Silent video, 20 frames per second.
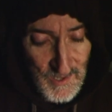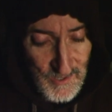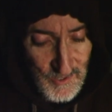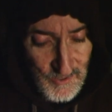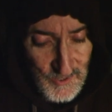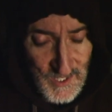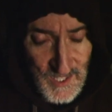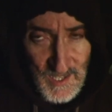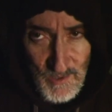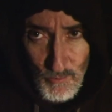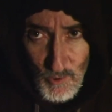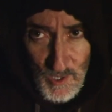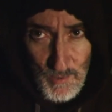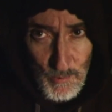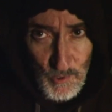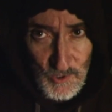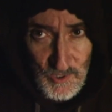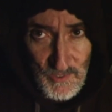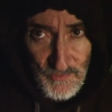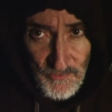Okay, what
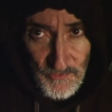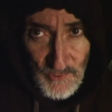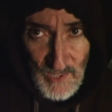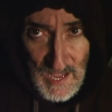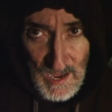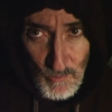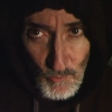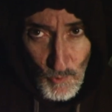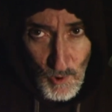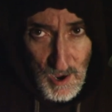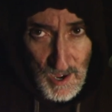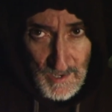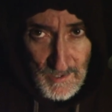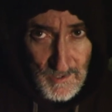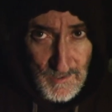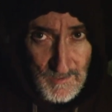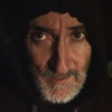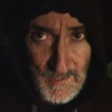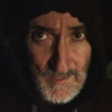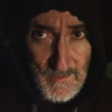about the flat
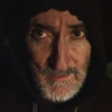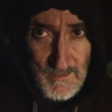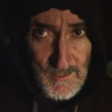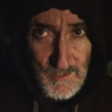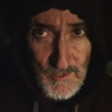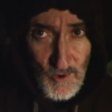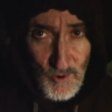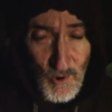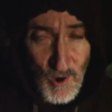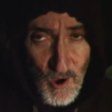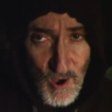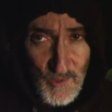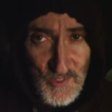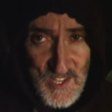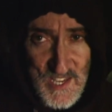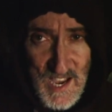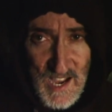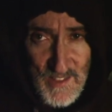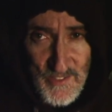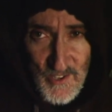water and you know all
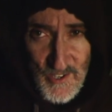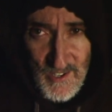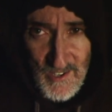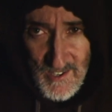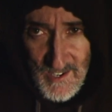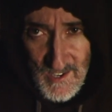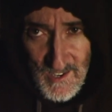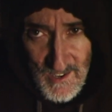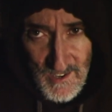the other